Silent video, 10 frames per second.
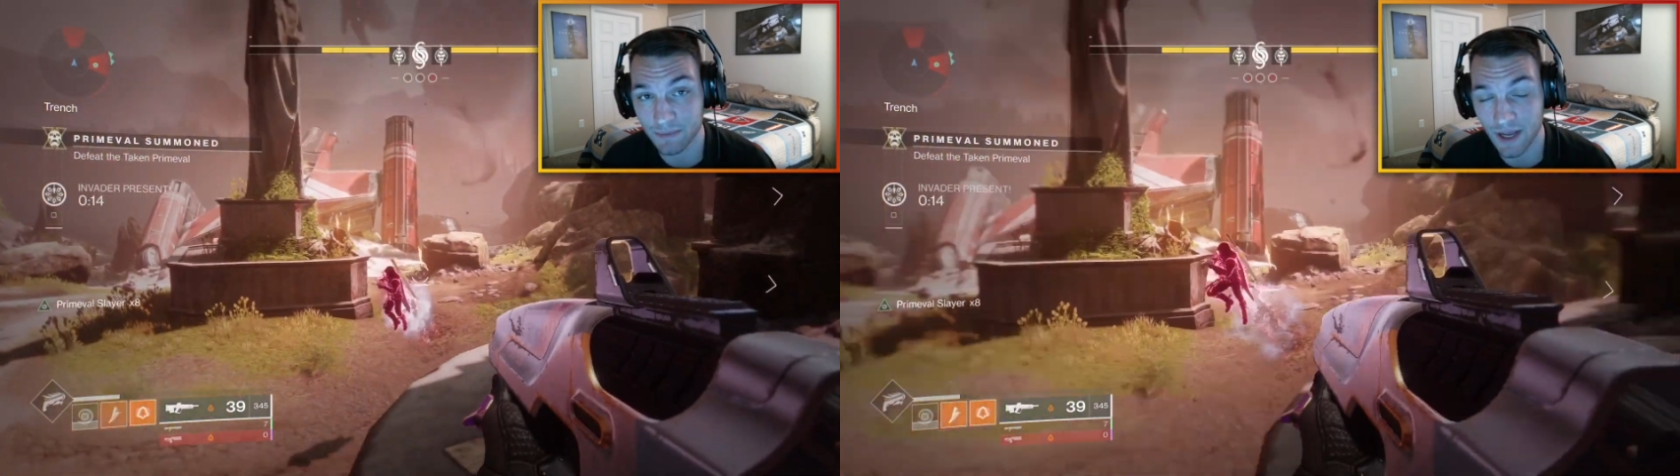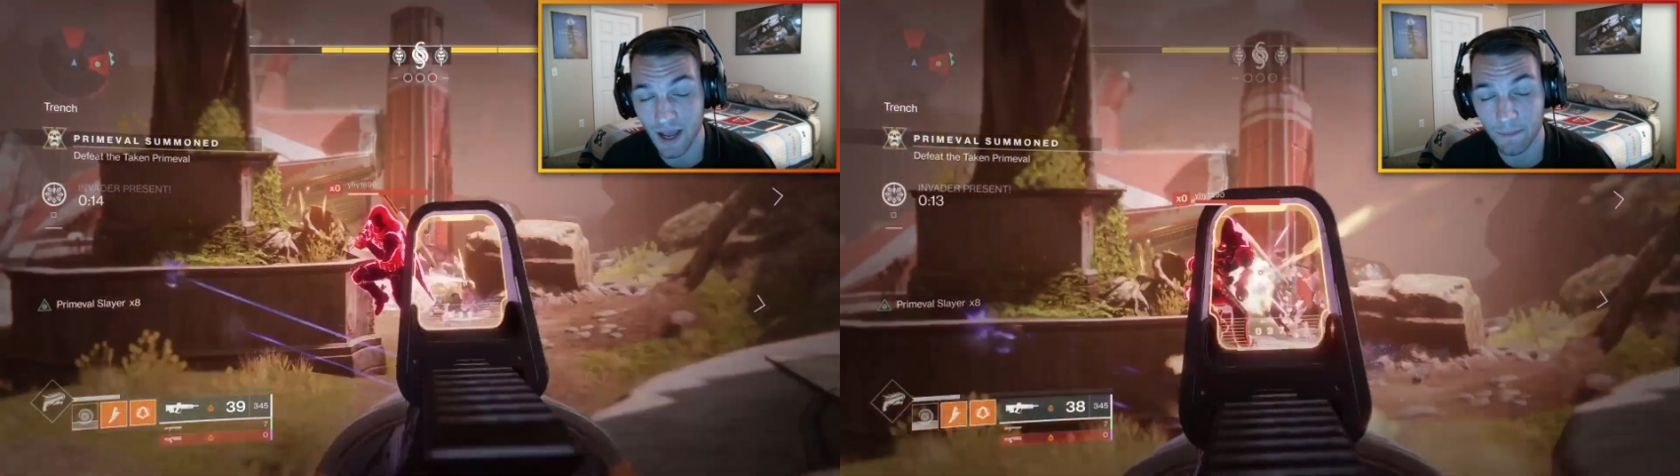
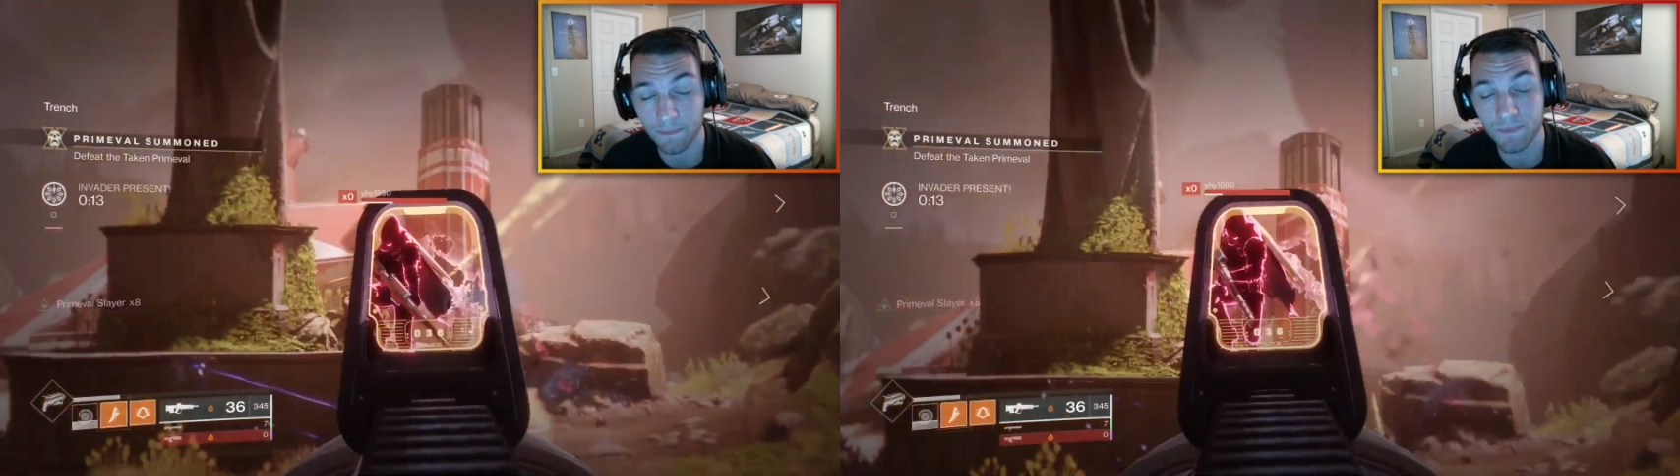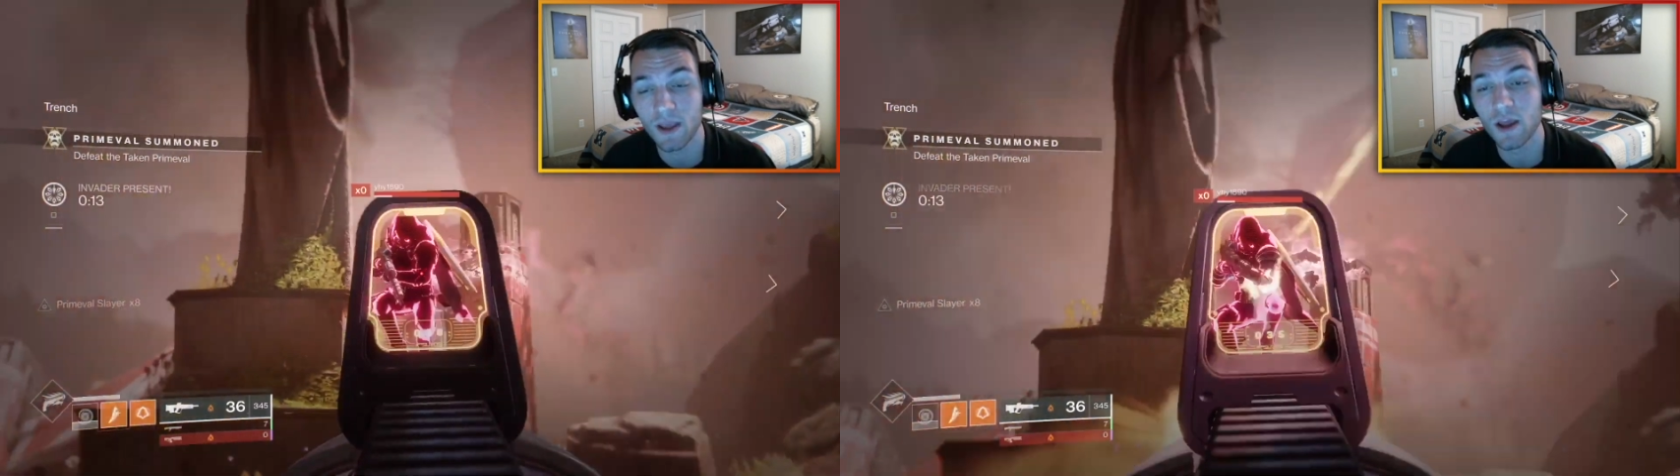time,
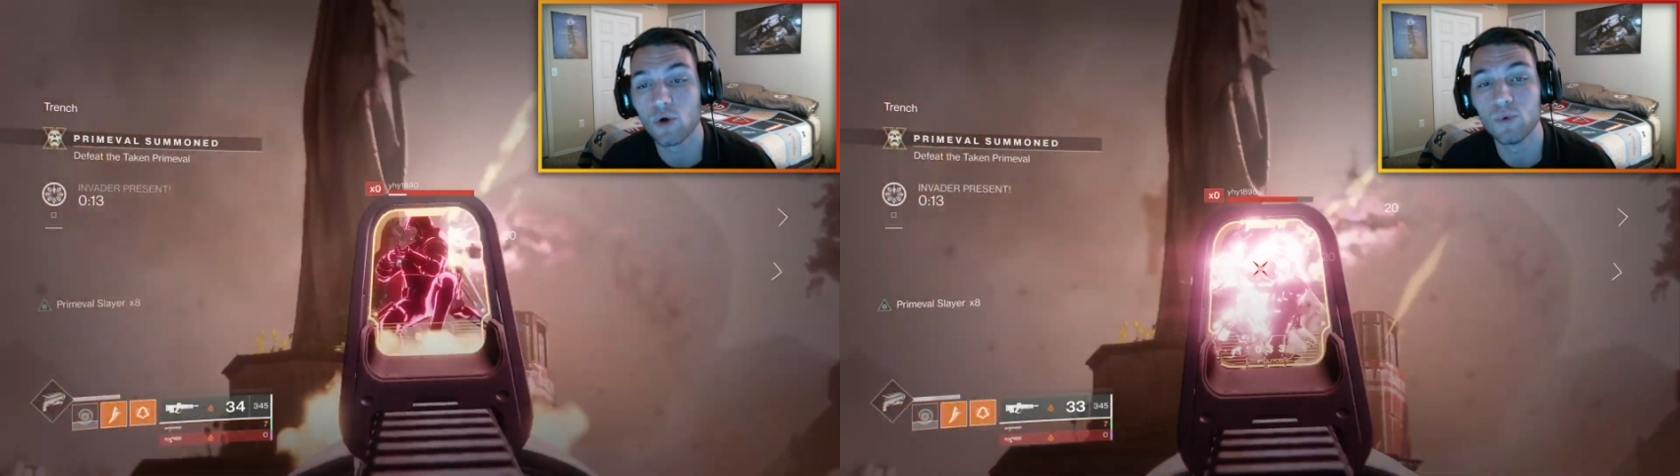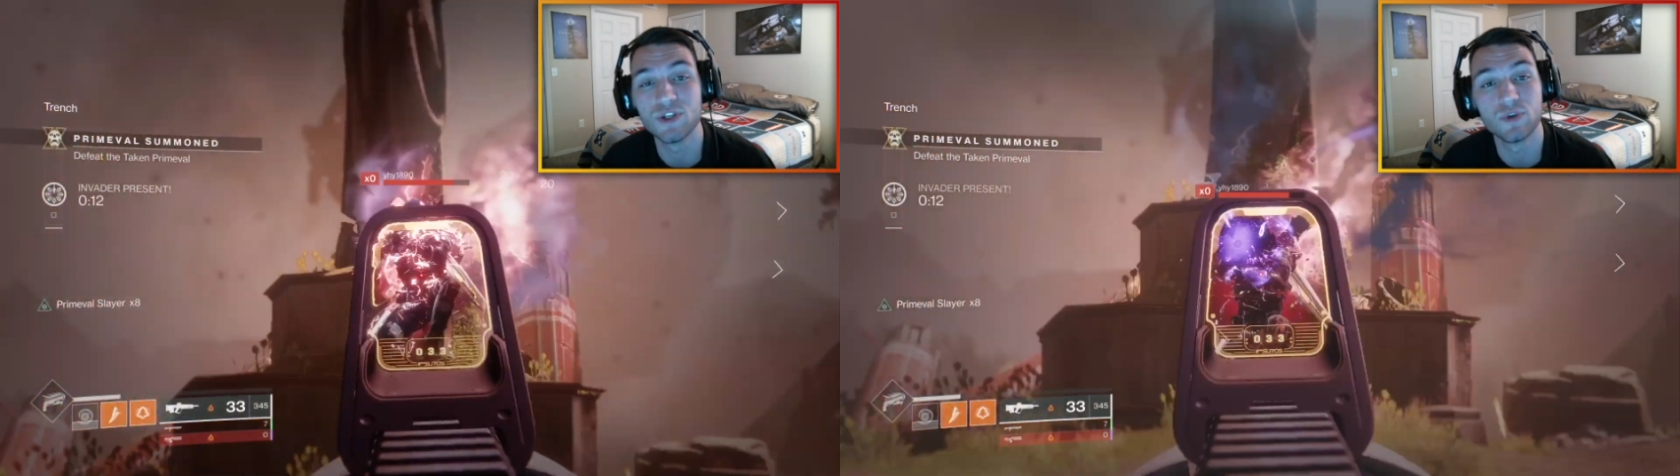
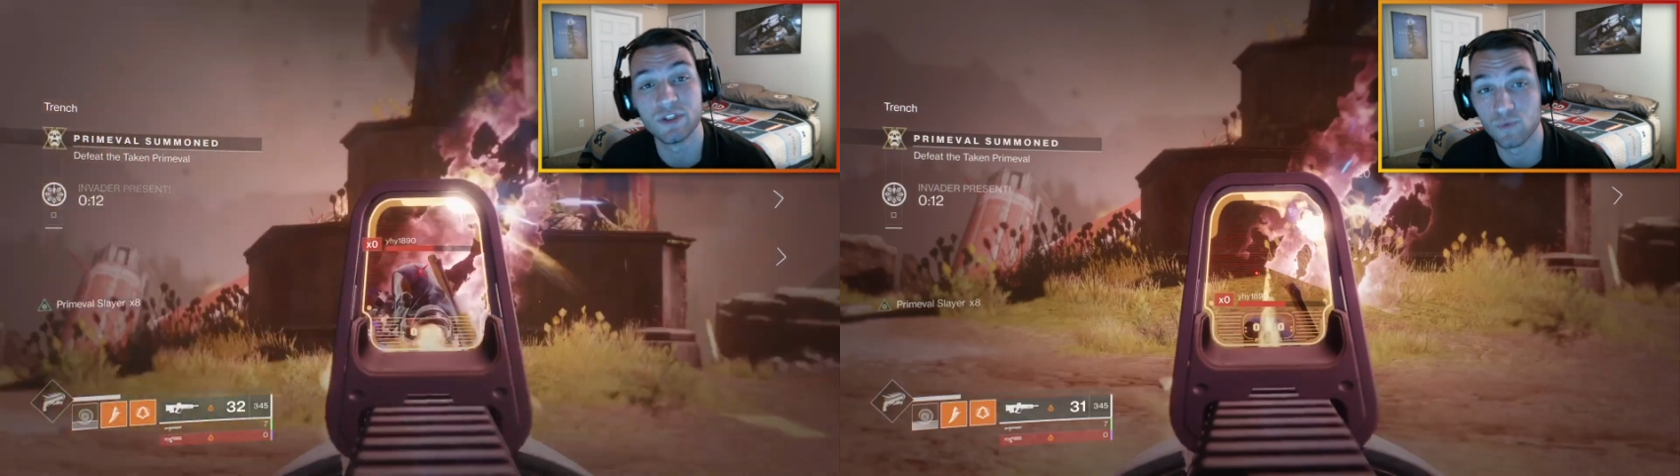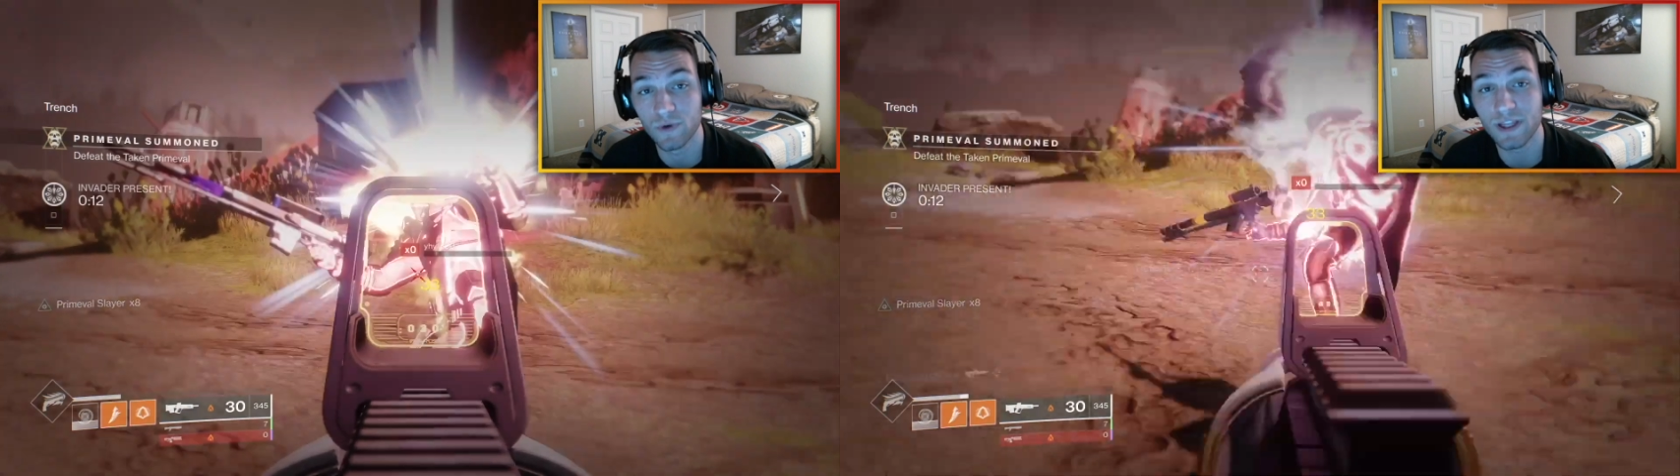which is
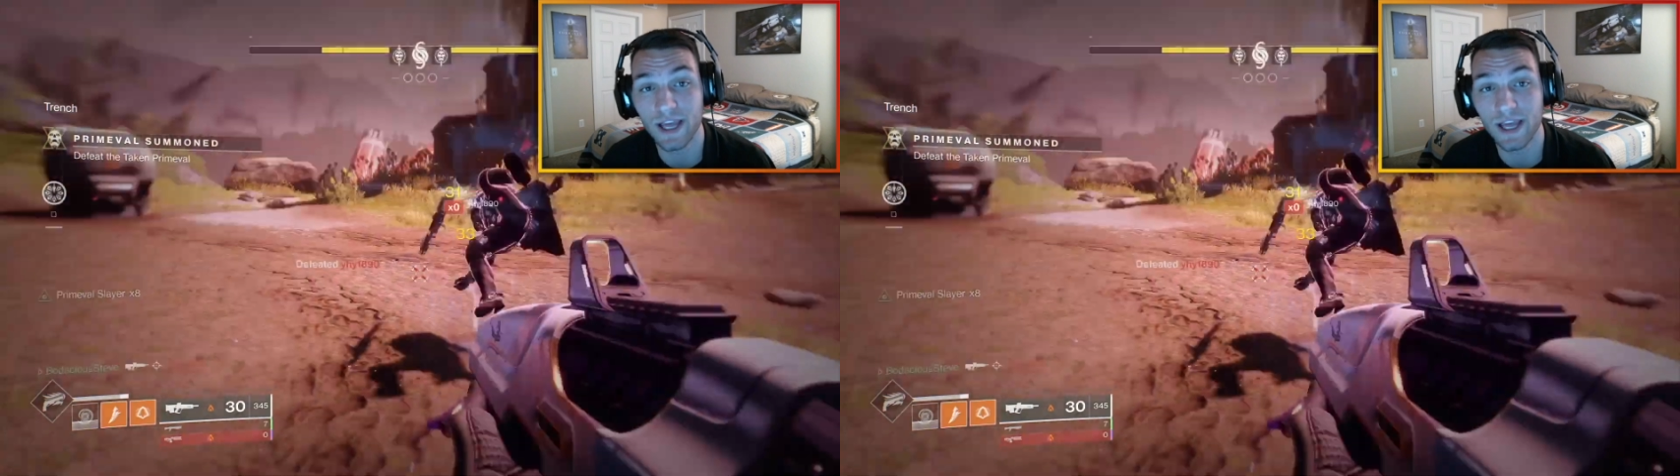really